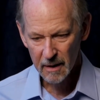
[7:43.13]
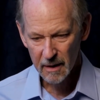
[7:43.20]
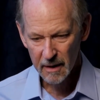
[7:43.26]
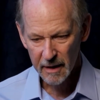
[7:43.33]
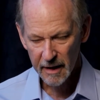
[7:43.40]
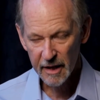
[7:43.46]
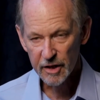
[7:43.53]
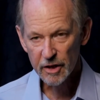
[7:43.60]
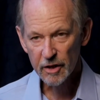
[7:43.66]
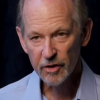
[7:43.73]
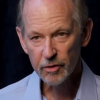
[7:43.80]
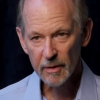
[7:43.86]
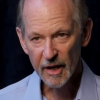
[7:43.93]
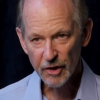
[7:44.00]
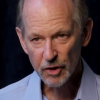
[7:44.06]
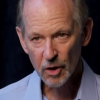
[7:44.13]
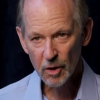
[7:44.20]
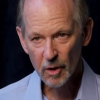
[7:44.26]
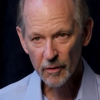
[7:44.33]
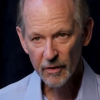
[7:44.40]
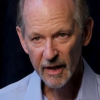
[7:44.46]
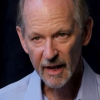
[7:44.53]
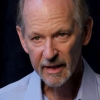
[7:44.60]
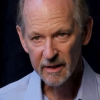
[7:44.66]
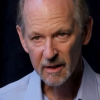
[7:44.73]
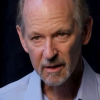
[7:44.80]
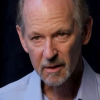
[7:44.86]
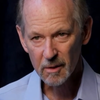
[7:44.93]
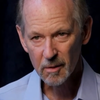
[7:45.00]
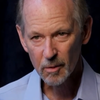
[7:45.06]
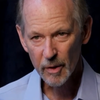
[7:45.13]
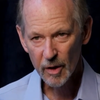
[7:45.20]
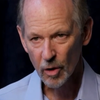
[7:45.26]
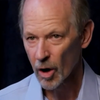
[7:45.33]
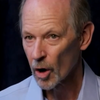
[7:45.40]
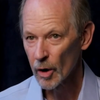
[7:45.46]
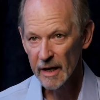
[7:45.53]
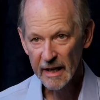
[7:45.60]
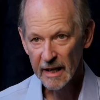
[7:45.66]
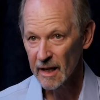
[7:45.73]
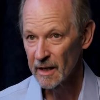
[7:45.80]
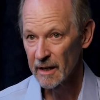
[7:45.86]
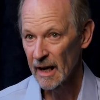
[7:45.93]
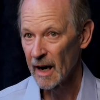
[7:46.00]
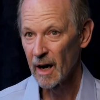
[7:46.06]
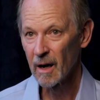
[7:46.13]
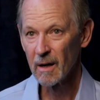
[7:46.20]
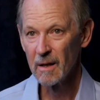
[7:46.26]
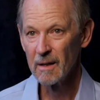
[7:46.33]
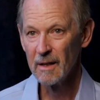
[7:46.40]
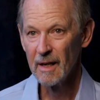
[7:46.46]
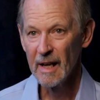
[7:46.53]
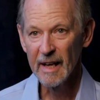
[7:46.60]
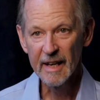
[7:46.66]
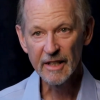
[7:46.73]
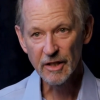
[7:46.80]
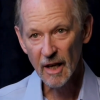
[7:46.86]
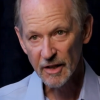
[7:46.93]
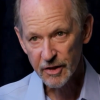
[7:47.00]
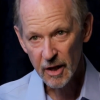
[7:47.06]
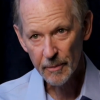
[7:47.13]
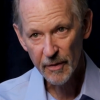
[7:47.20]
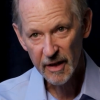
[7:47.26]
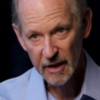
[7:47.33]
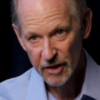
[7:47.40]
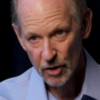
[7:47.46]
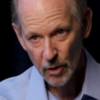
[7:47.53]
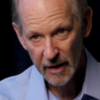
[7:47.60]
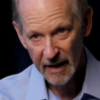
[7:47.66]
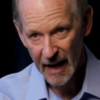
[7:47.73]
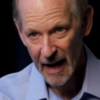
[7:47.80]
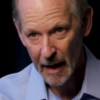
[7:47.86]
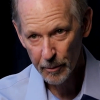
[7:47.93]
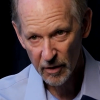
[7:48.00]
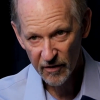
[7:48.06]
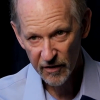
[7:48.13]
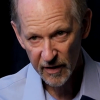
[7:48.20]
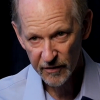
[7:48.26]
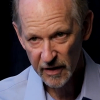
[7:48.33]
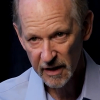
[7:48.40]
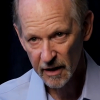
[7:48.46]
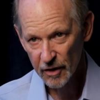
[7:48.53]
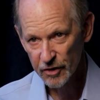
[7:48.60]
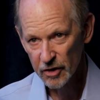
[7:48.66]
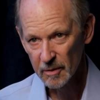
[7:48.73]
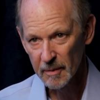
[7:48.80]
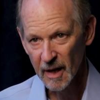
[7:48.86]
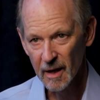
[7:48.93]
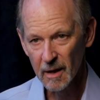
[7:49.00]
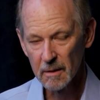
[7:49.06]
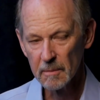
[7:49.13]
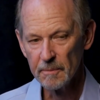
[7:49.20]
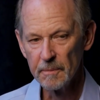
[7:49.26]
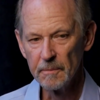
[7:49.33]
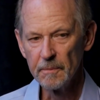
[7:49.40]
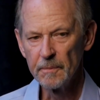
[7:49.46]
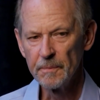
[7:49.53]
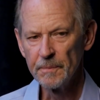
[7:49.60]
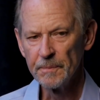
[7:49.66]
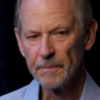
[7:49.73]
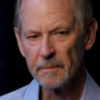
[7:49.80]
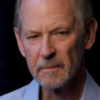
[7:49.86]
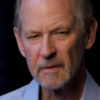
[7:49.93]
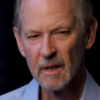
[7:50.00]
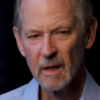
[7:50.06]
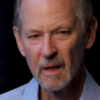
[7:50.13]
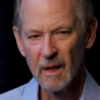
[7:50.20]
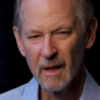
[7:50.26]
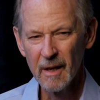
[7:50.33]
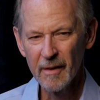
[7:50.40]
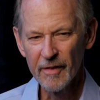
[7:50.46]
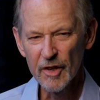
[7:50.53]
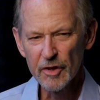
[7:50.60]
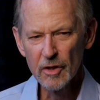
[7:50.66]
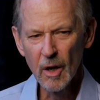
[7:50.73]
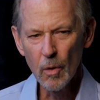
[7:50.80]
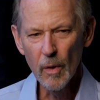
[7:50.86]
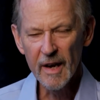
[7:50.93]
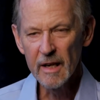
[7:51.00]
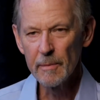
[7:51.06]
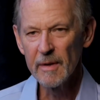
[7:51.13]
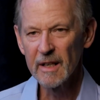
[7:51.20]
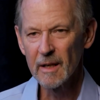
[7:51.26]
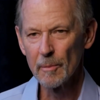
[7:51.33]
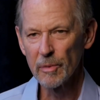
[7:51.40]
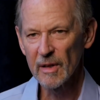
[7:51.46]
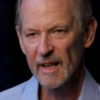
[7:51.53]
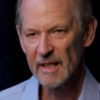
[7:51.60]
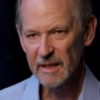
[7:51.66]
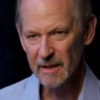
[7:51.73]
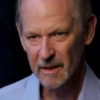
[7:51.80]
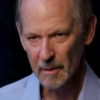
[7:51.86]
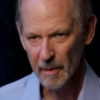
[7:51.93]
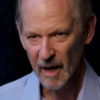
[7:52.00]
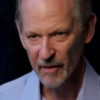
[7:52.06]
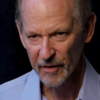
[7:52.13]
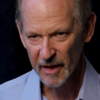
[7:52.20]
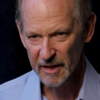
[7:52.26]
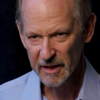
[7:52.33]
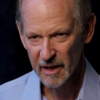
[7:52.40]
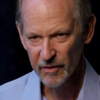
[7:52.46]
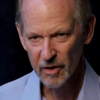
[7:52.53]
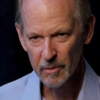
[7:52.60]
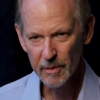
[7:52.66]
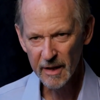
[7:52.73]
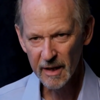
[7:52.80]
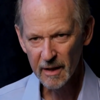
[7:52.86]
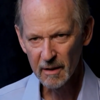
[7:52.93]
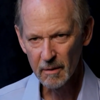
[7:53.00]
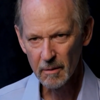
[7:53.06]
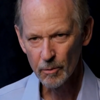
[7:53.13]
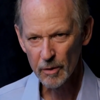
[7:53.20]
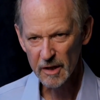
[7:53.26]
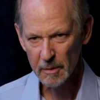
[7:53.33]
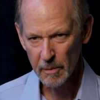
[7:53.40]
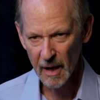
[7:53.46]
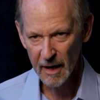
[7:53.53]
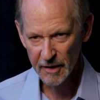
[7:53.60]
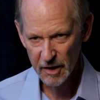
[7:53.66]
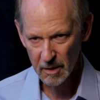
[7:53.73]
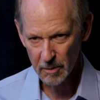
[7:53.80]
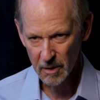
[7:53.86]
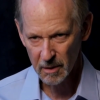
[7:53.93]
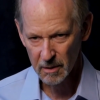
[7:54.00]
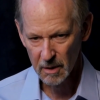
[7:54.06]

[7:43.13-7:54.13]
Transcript: It is a threshold that we are already in now. It's not something that's going to happen 50 years from now. There's no way to be complacent about this if you're being responsible,